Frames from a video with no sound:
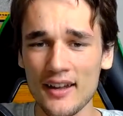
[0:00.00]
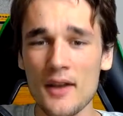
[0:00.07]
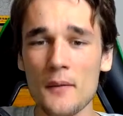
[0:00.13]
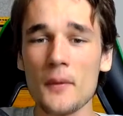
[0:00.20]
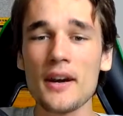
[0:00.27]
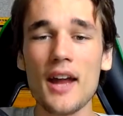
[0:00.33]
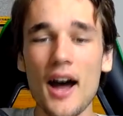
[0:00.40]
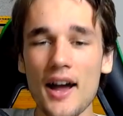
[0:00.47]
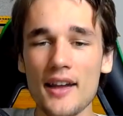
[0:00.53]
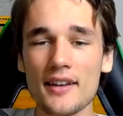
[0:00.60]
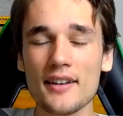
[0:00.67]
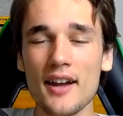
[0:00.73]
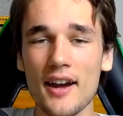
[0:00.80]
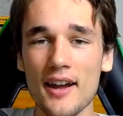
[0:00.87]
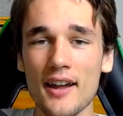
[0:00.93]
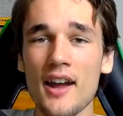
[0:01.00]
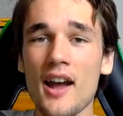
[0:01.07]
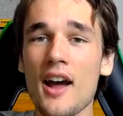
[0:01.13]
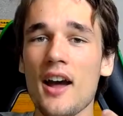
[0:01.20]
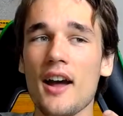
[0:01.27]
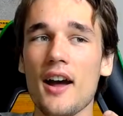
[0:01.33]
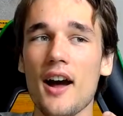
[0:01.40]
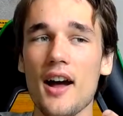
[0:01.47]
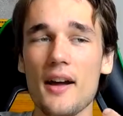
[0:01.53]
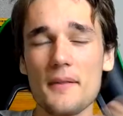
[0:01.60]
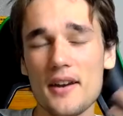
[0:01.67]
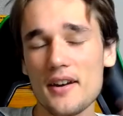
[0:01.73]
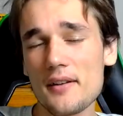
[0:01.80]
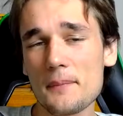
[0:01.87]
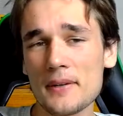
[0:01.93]
When I die, I mean,
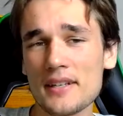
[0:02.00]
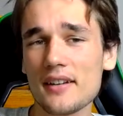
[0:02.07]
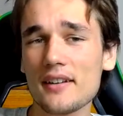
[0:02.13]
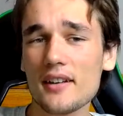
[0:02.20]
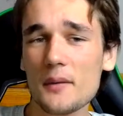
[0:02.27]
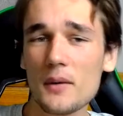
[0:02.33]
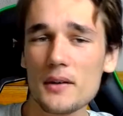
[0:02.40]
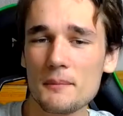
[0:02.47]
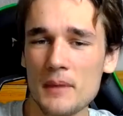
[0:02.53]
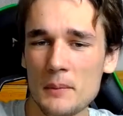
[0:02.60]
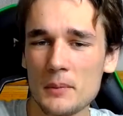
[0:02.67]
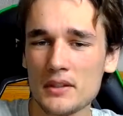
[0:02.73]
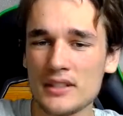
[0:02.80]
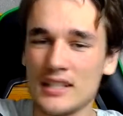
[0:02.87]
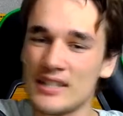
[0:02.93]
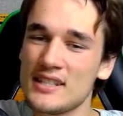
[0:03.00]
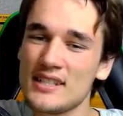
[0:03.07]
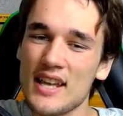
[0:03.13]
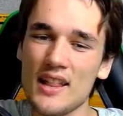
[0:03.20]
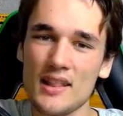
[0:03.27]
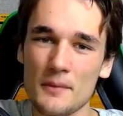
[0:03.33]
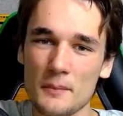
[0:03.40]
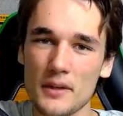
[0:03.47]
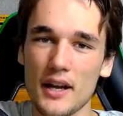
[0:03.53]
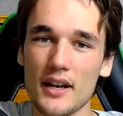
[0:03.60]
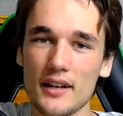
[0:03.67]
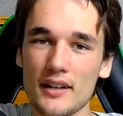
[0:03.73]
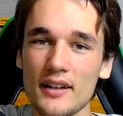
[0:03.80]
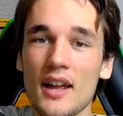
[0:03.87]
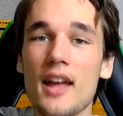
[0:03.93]
I don't particularly want people to
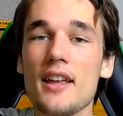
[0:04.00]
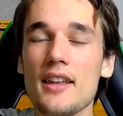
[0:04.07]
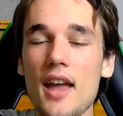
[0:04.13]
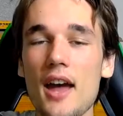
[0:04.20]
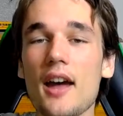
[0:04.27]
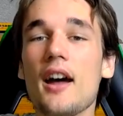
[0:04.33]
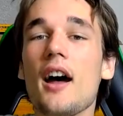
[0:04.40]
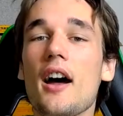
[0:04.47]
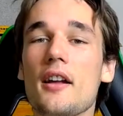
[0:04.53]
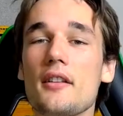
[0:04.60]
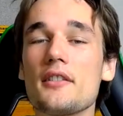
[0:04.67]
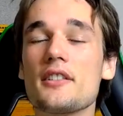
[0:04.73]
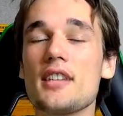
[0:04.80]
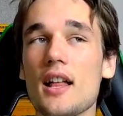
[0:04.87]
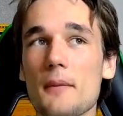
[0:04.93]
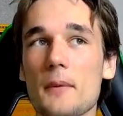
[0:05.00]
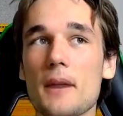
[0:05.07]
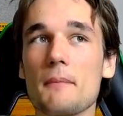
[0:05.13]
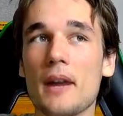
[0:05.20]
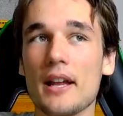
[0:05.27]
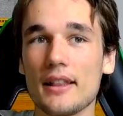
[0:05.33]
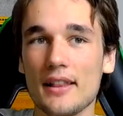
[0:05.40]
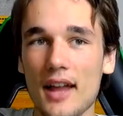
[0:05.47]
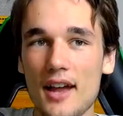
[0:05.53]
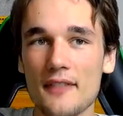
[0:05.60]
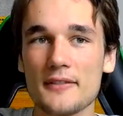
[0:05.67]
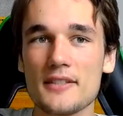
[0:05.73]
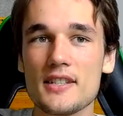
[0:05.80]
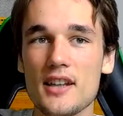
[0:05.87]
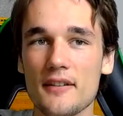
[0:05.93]
celebrate it. Yeah, celebrate my
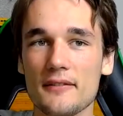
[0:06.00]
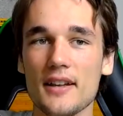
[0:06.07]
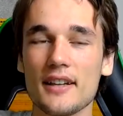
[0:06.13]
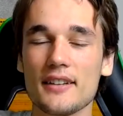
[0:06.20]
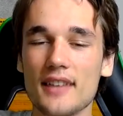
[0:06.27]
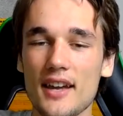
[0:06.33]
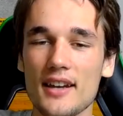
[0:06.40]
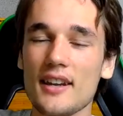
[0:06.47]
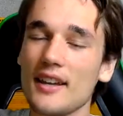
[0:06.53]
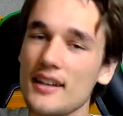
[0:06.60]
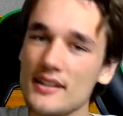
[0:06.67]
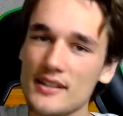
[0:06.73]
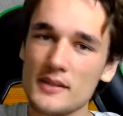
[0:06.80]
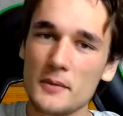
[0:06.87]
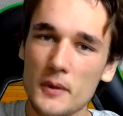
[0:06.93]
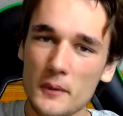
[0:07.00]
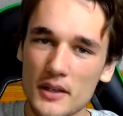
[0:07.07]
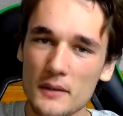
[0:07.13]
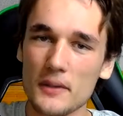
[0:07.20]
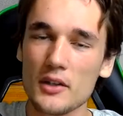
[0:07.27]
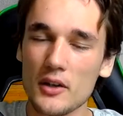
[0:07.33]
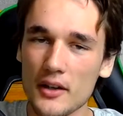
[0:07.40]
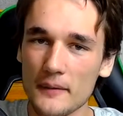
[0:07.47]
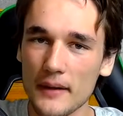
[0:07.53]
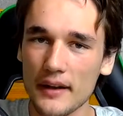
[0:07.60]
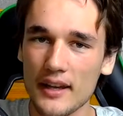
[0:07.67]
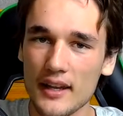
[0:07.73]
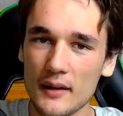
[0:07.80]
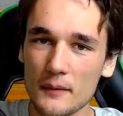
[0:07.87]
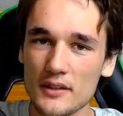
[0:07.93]
life, stuff like that, and I guess that's what we could be talking about
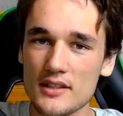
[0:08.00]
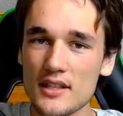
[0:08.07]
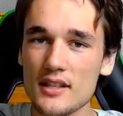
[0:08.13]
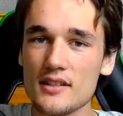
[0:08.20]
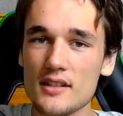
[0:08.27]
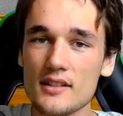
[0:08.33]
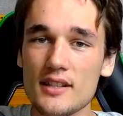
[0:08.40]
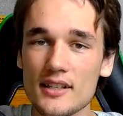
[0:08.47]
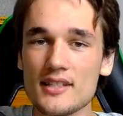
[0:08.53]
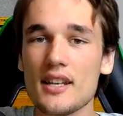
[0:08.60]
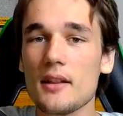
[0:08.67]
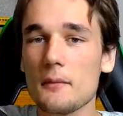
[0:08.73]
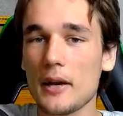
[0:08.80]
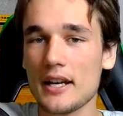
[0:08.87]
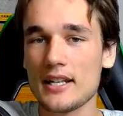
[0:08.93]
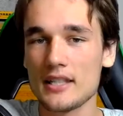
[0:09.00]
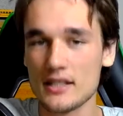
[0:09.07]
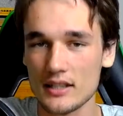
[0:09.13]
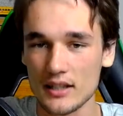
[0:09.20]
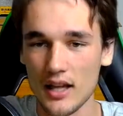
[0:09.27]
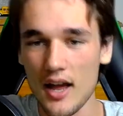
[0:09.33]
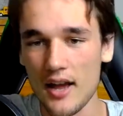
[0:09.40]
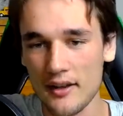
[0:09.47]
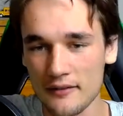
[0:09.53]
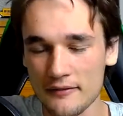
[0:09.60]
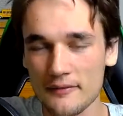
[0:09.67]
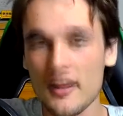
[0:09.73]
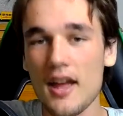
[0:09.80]
here with Jesus. Let's celebrate his life.